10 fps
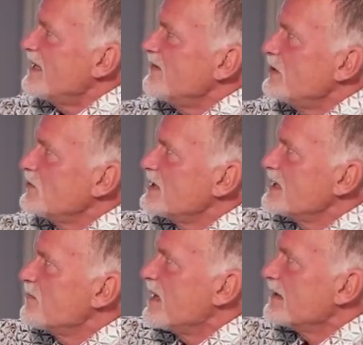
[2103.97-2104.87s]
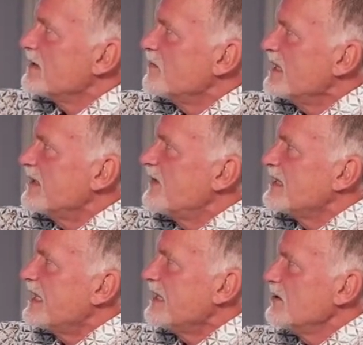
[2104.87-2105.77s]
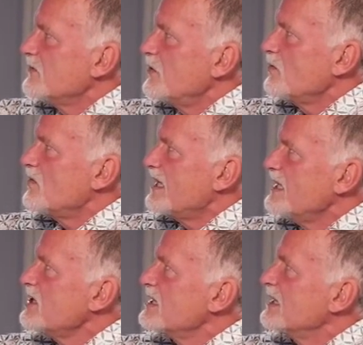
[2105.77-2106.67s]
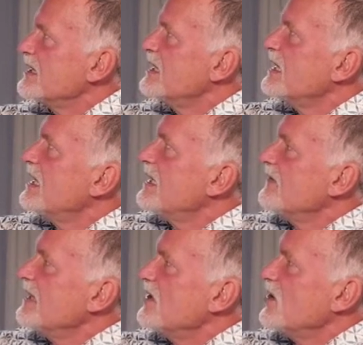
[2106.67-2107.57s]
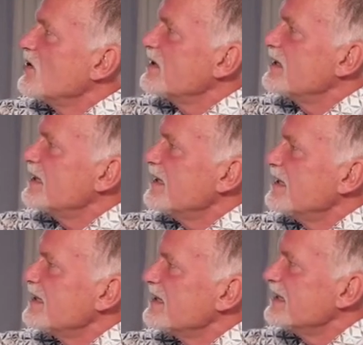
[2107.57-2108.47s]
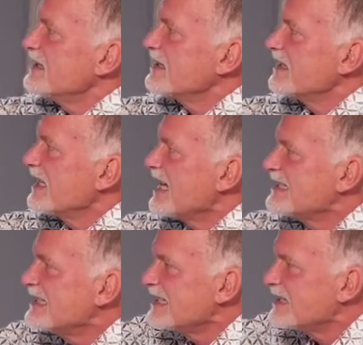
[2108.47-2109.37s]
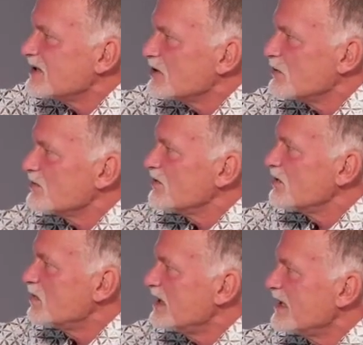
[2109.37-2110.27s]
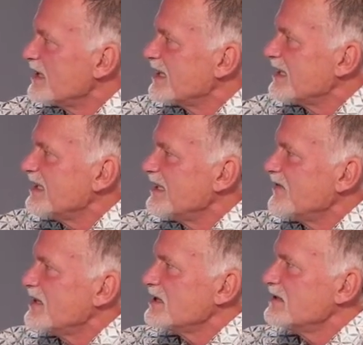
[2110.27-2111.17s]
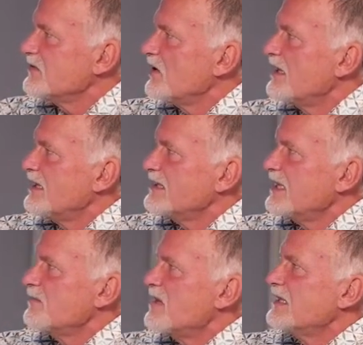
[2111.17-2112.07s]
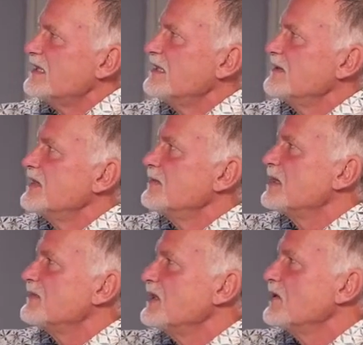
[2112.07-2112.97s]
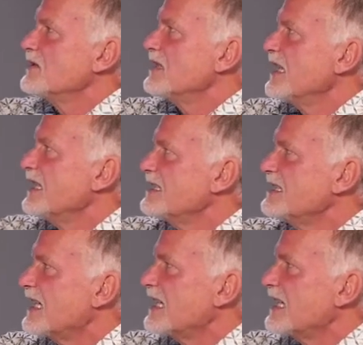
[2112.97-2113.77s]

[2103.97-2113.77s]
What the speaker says: we use this big quaternion formulation, we got the classical, so to speak, equation for electric magnetic field, but we got the extra